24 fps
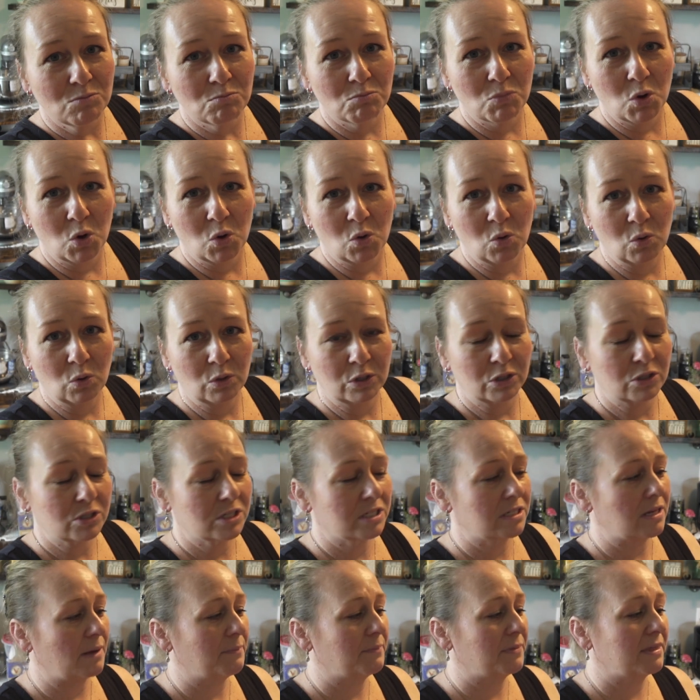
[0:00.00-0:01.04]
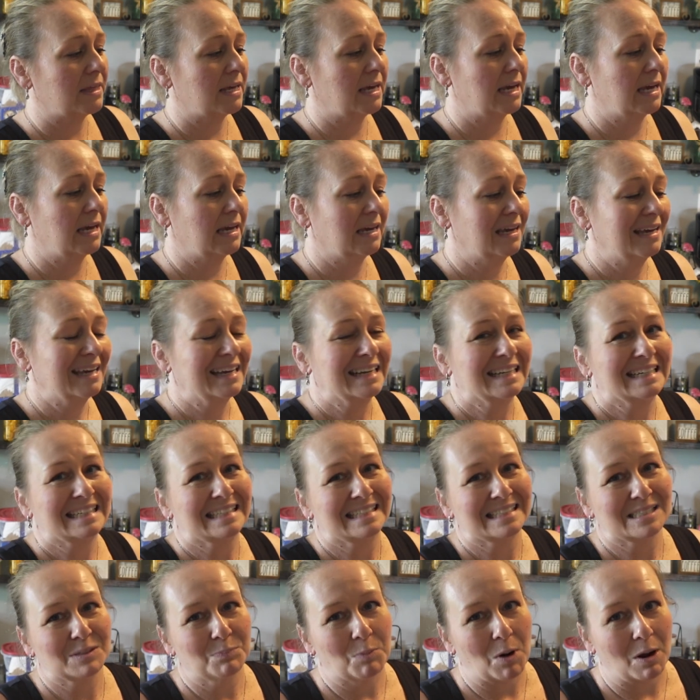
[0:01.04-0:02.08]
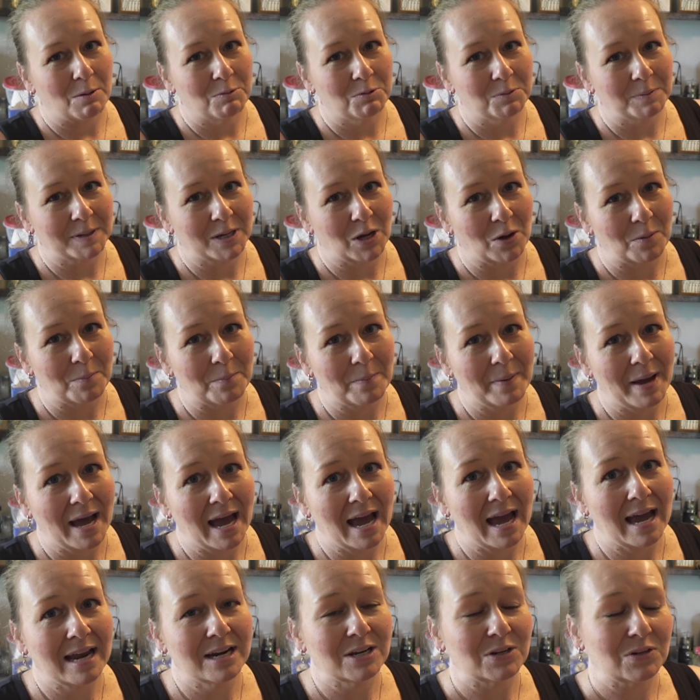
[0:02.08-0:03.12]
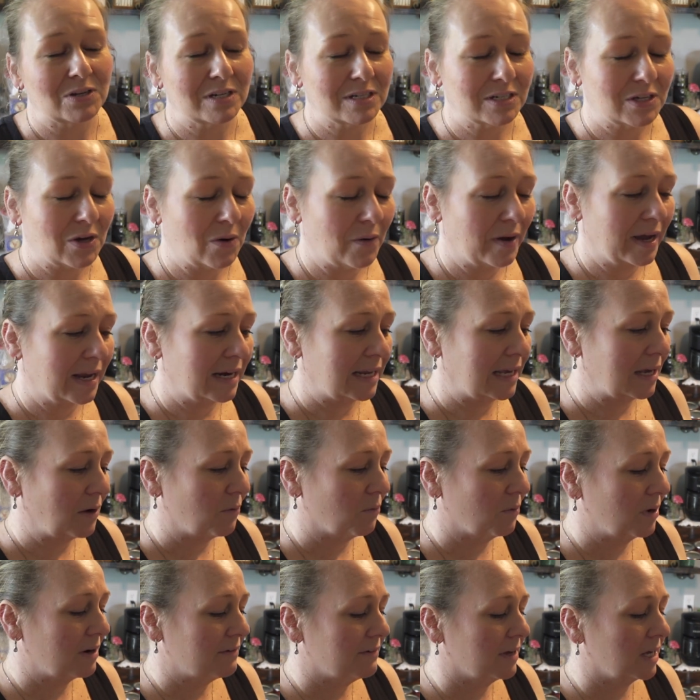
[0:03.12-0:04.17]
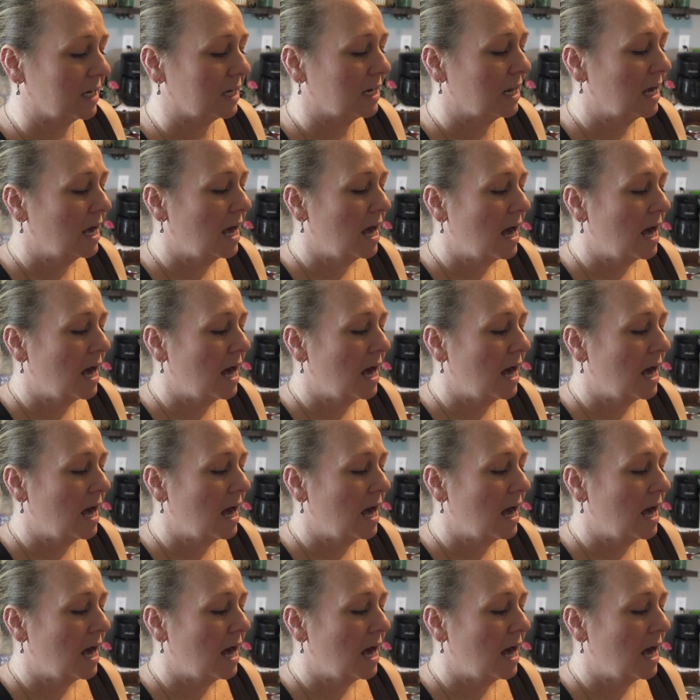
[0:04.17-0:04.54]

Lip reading: mold or something, it's probably gone bad. You need to go ahead and get rid of it.